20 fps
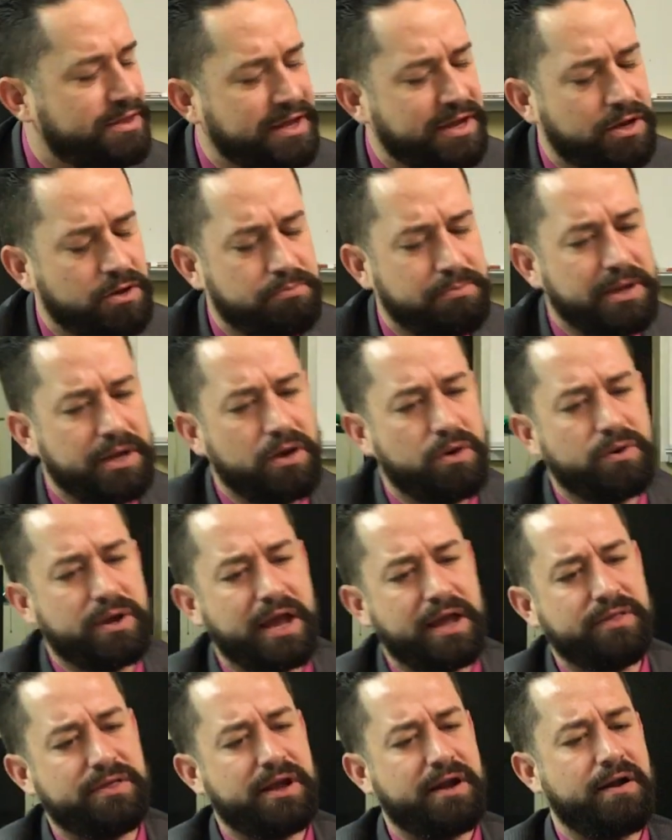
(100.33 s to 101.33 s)
I think you'd be
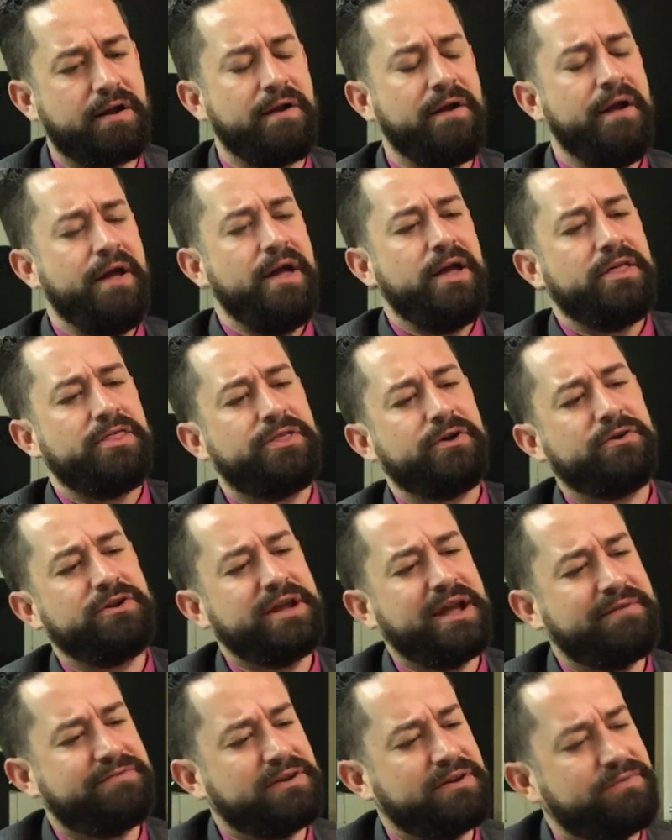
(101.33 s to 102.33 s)
okay there. Third,
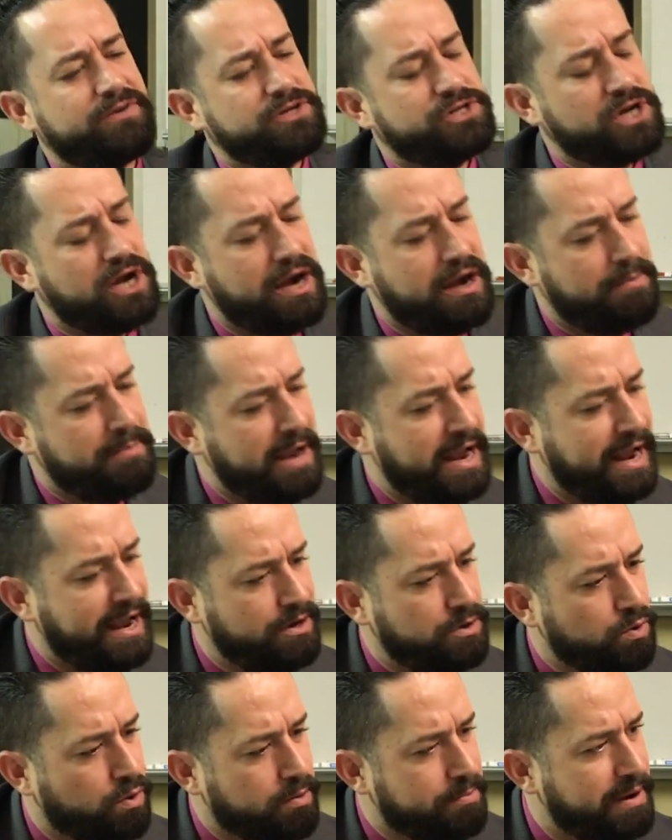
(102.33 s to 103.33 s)
you have to have a job
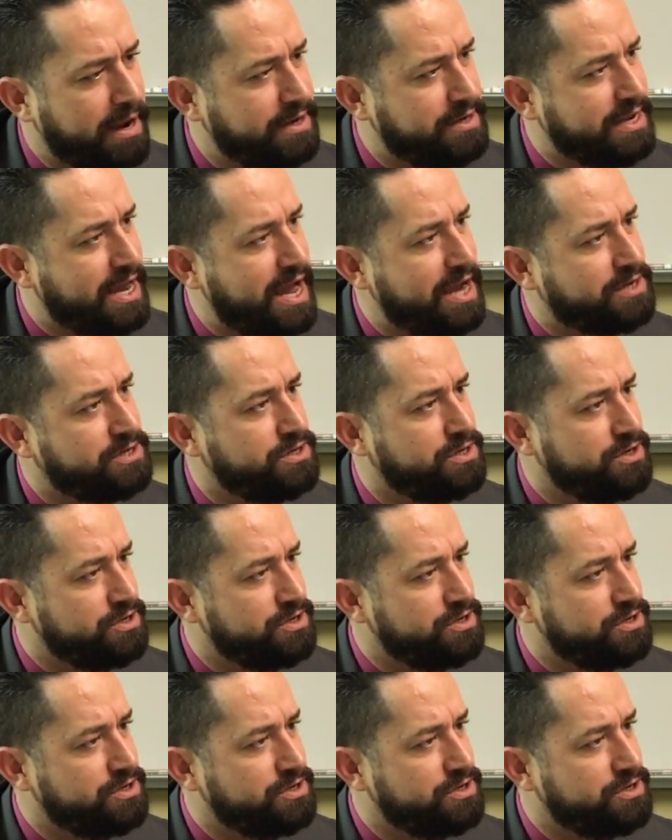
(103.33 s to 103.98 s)
and or pay taxes.